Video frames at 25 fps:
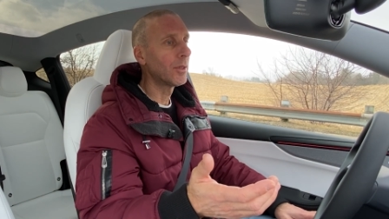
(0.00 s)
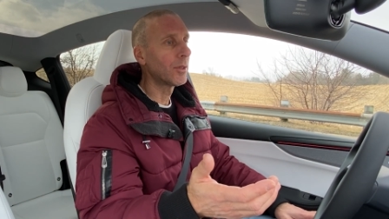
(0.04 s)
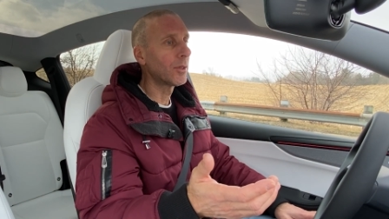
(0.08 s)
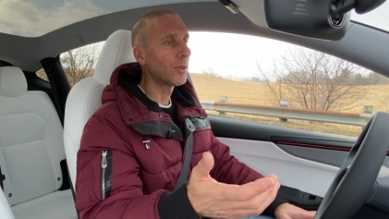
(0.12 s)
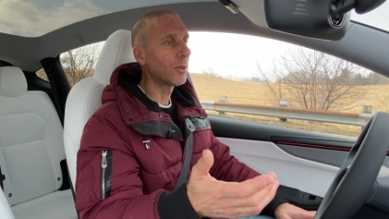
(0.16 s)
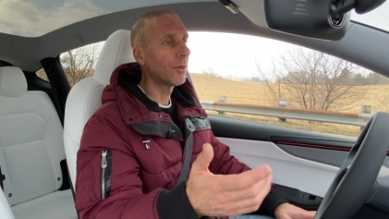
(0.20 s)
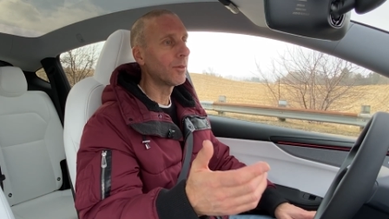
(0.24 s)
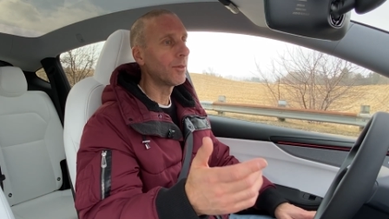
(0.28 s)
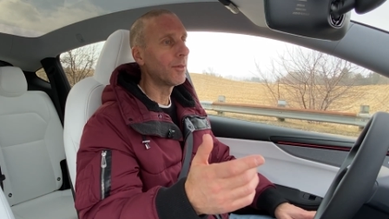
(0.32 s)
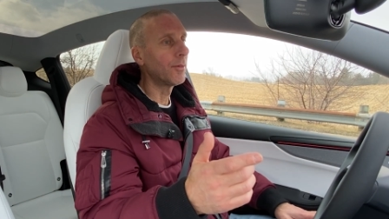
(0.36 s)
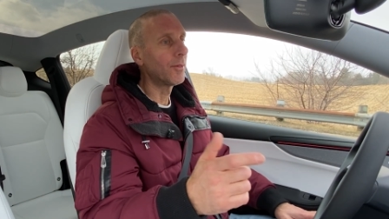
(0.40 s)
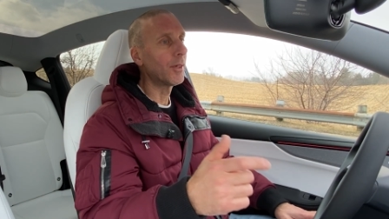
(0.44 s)

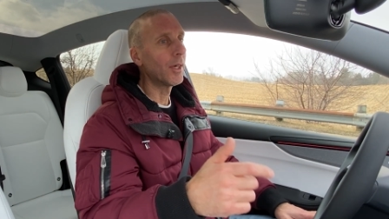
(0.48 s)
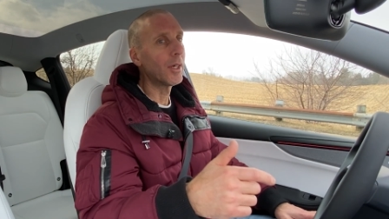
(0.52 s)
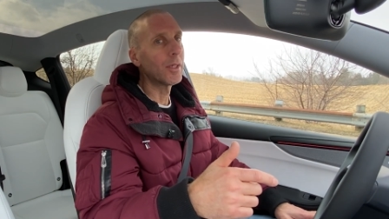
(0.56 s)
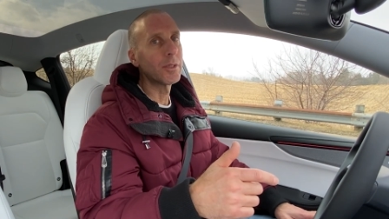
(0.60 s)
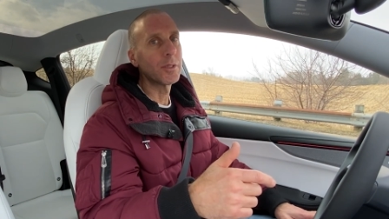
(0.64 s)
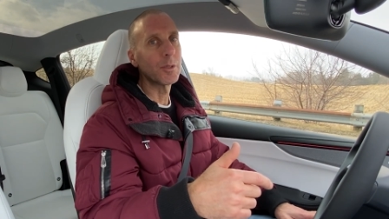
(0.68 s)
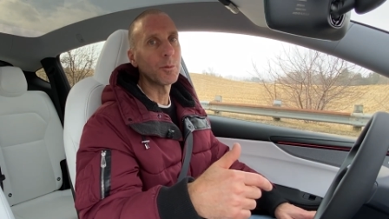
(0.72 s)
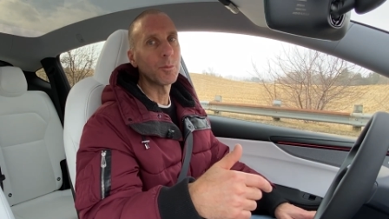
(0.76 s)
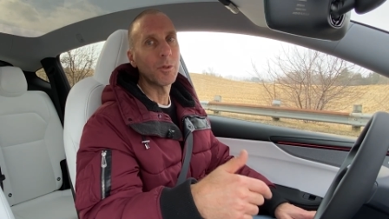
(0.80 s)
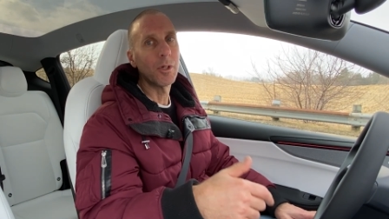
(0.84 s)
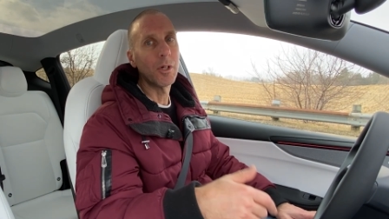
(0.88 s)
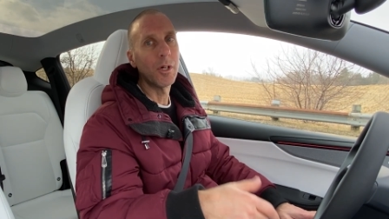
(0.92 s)
So if you've got
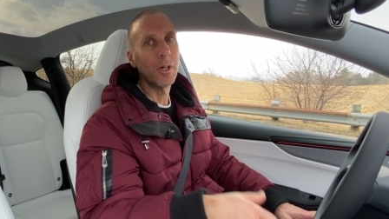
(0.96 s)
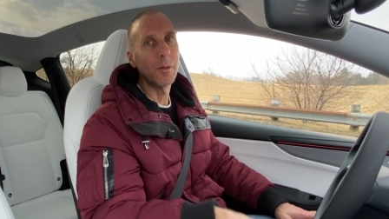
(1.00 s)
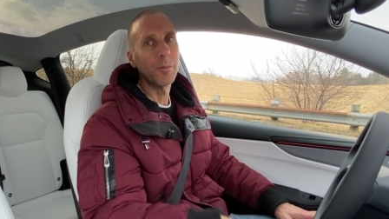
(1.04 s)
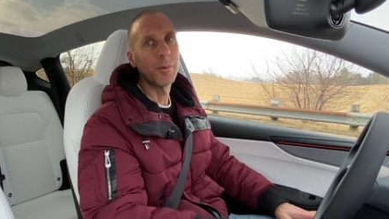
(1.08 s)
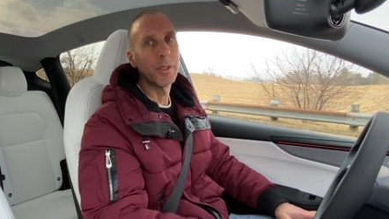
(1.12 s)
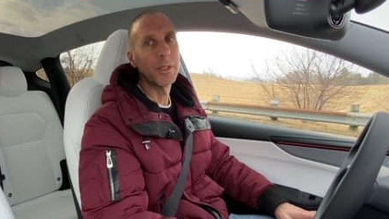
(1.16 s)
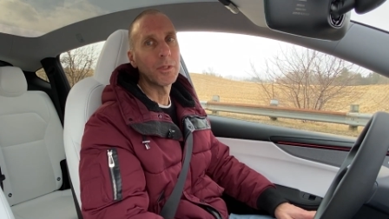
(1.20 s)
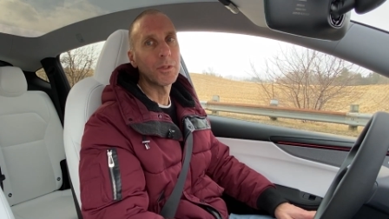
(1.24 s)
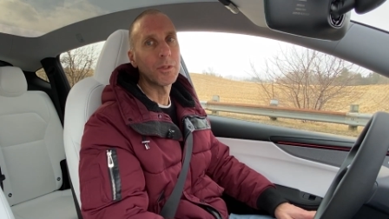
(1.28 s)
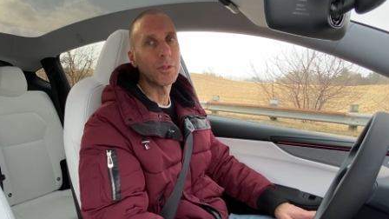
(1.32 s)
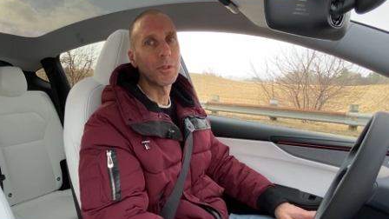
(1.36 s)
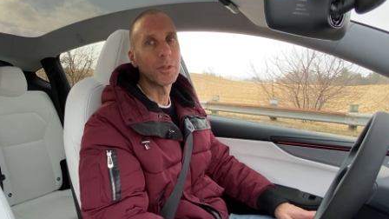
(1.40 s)
some
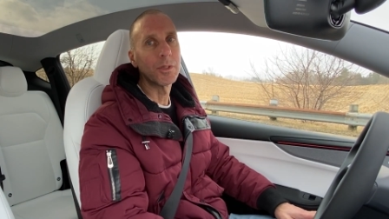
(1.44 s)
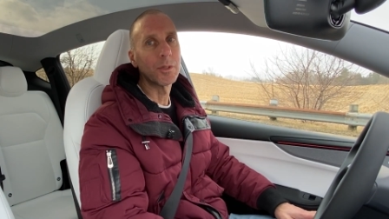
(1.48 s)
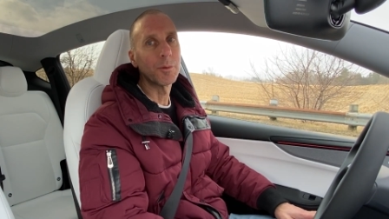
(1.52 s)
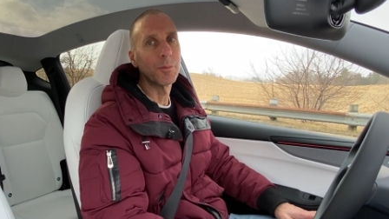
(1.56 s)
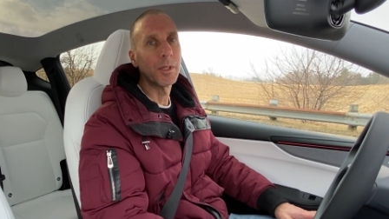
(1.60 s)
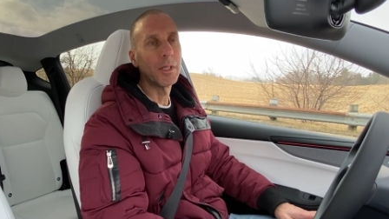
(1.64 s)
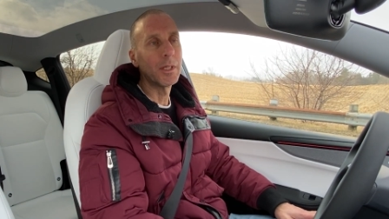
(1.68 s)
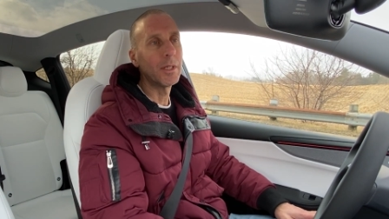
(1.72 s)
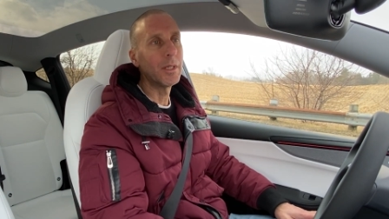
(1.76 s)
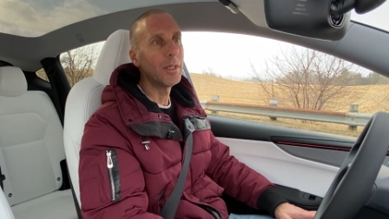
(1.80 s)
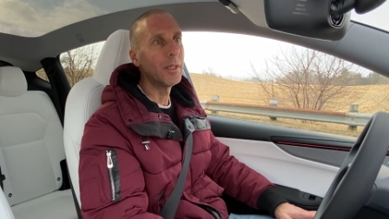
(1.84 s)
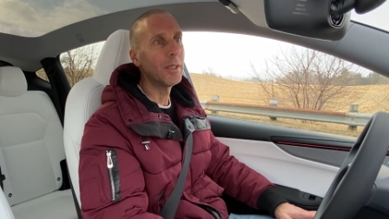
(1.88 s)
comments or some
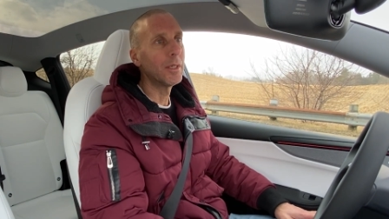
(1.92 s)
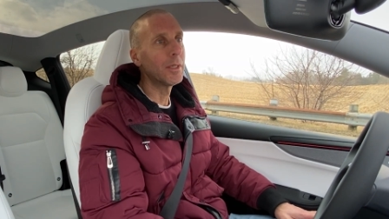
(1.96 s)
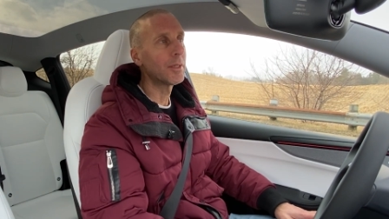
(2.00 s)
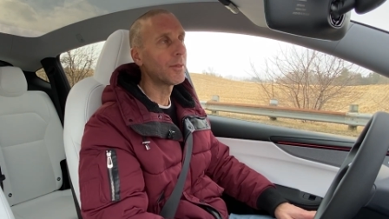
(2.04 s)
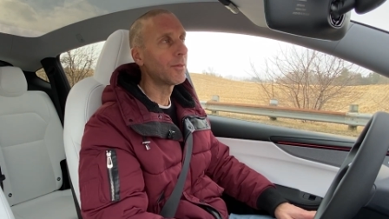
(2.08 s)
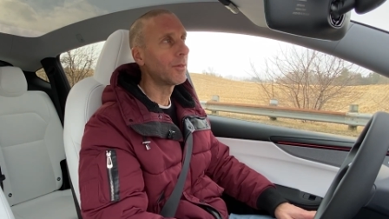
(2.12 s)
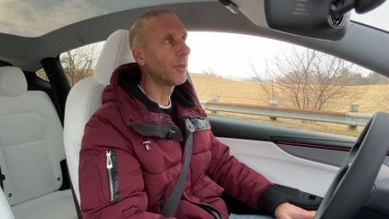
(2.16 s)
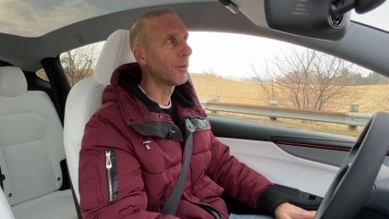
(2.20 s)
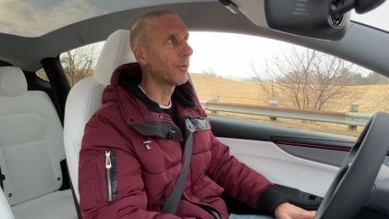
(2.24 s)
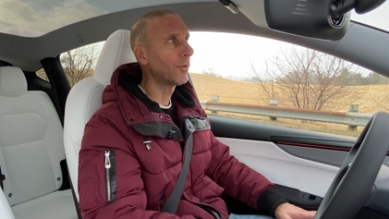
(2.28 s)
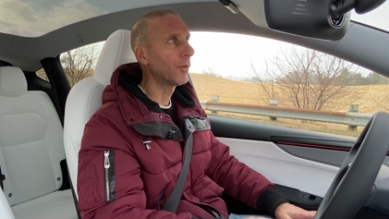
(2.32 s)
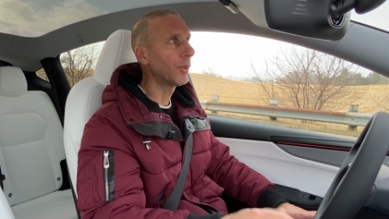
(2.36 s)
ideas,
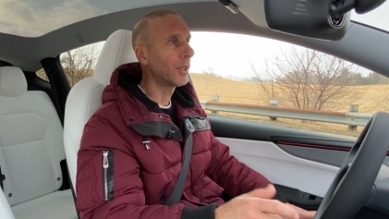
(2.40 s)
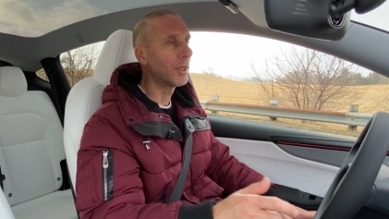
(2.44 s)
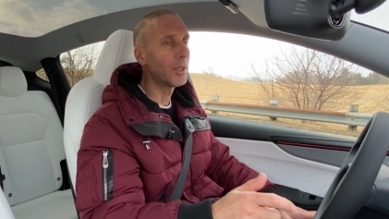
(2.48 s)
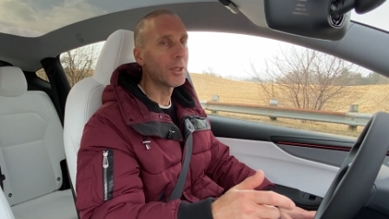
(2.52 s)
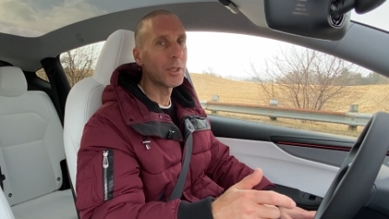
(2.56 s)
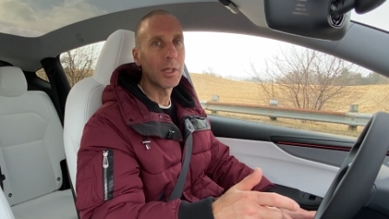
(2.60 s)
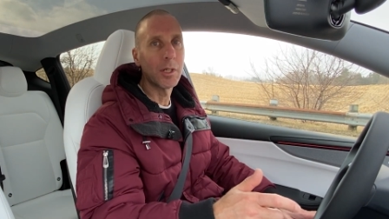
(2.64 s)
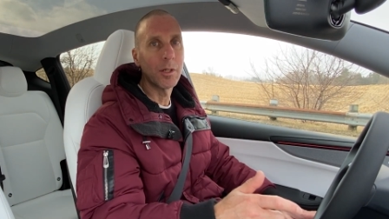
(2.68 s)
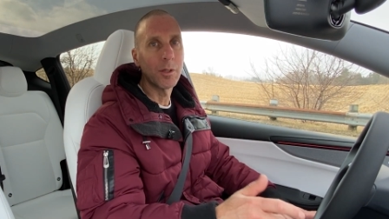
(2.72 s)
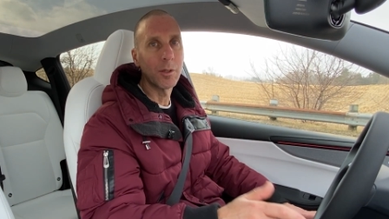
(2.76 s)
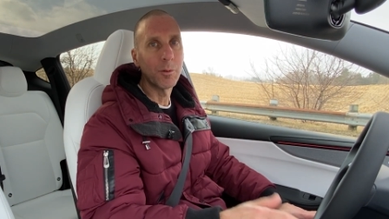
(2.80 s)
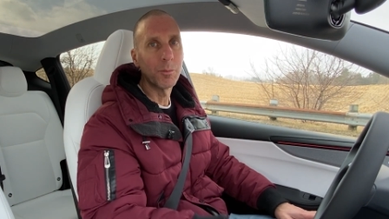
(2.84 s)
feel free to
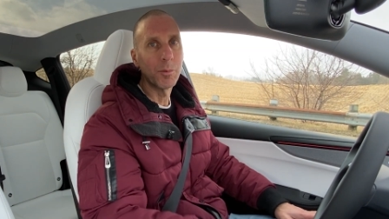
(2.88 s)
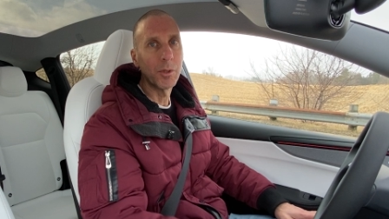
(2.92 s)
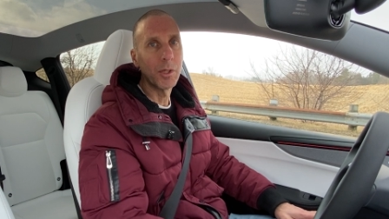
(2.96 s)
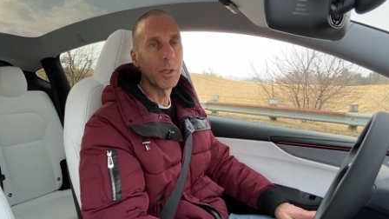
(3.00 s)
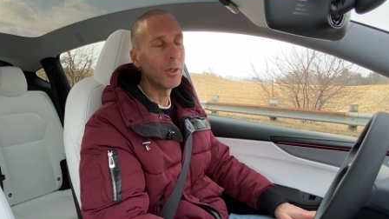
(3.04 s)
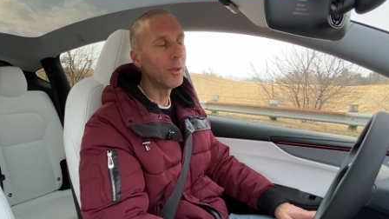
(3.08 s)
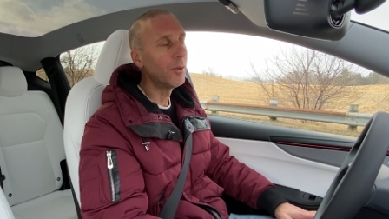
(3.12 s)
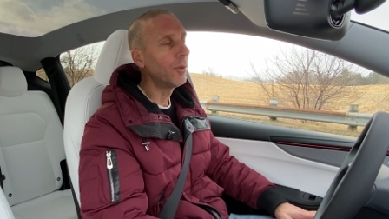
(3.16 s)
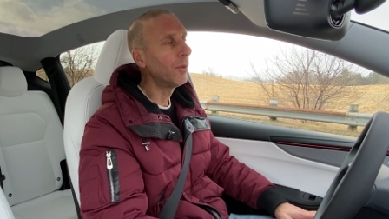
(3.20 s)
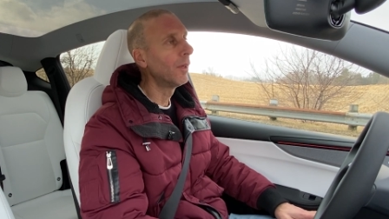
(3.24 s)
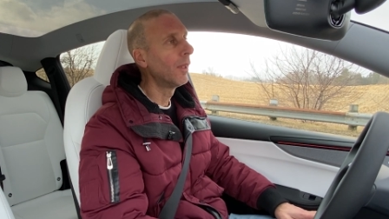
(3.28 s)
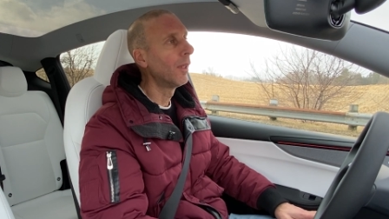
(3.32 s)
share them
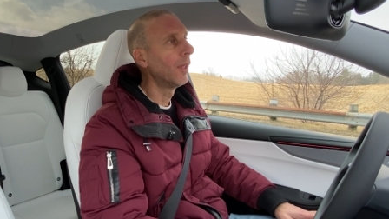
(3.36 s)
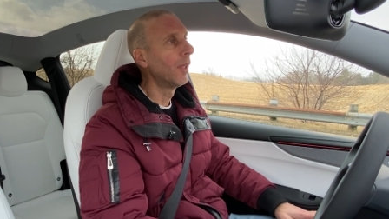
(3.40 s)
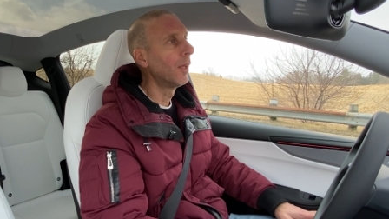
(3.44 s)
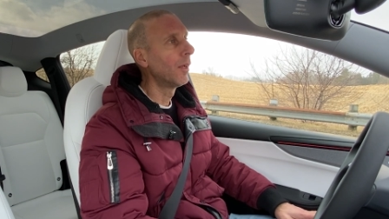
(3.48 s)
below.